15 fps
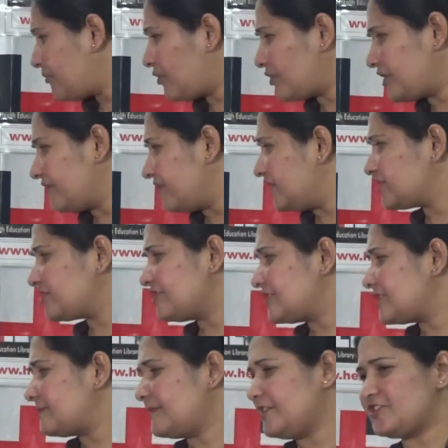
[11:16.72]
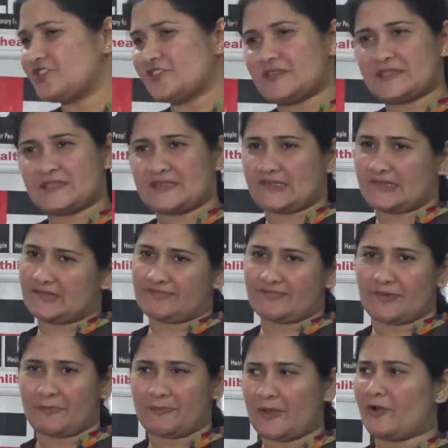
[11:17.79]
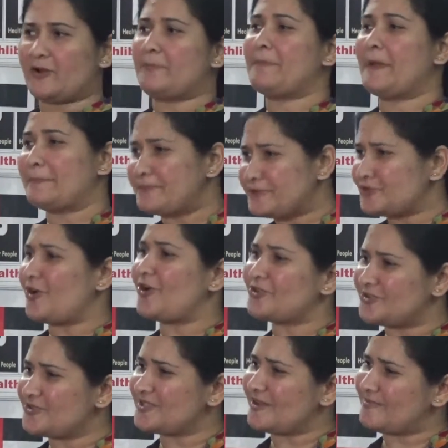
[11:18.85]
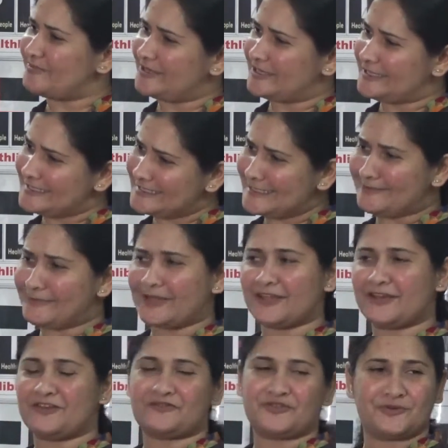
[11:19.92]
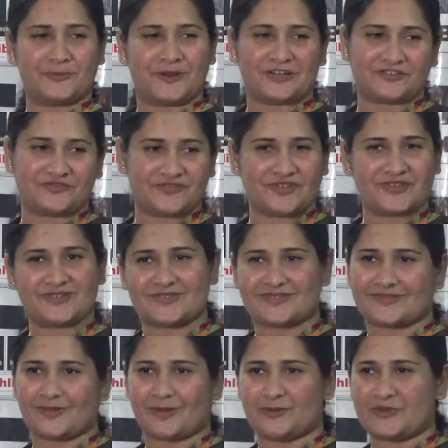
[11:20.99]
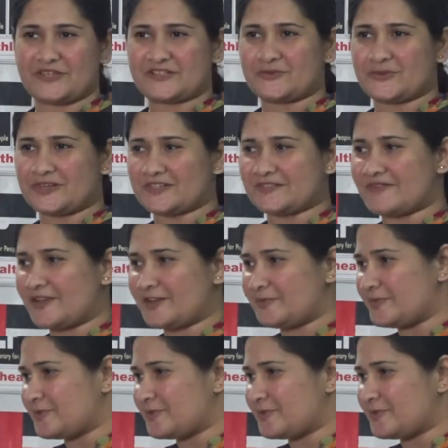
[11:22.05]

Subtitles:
motivational speeches or a pep talk to somebody, slipping in a few metaphors always works very